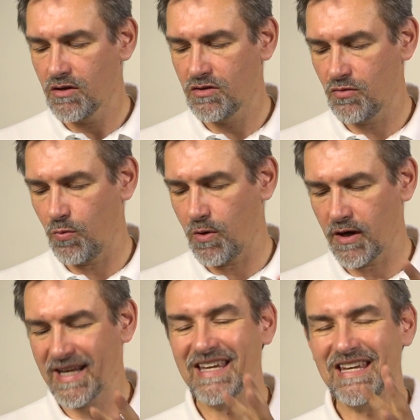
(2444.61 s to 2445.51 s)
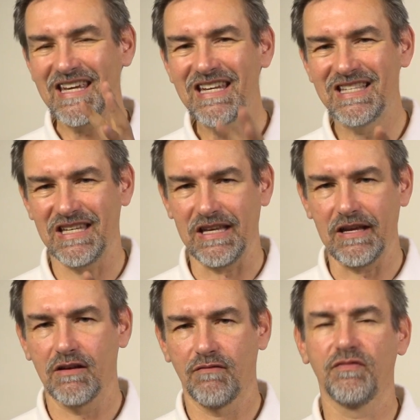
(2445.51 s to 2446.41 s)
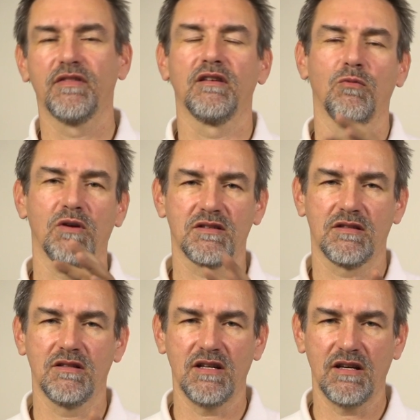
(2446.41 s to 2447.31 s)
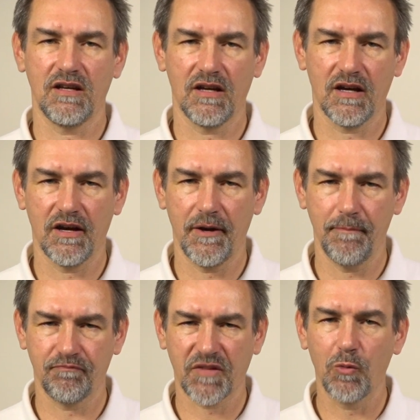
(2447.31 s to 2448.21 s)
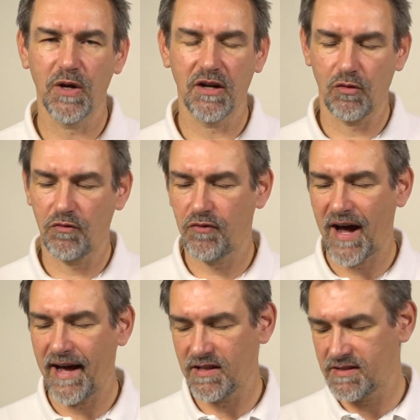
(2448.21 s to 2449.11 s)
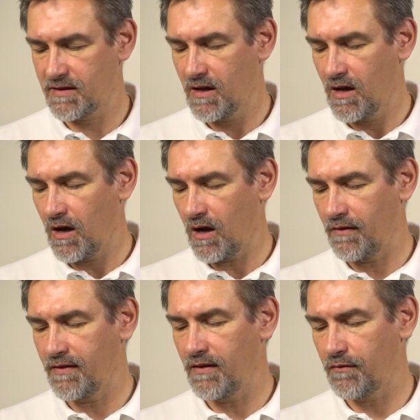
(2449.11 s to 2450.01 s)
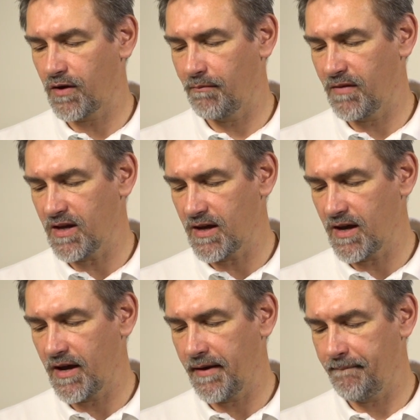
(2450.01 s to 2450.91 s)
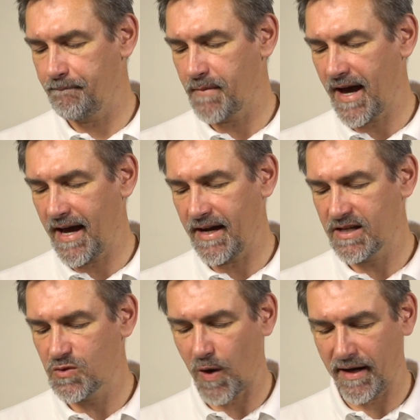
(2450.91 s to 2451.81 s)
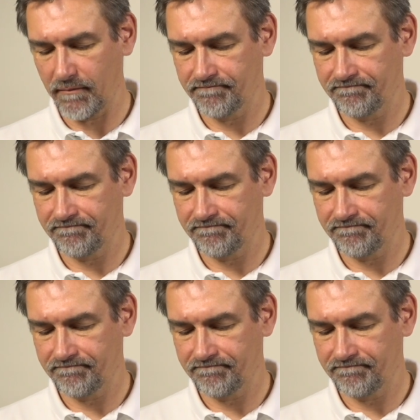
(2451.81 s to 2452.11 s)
to work easy with the video files from the NX1.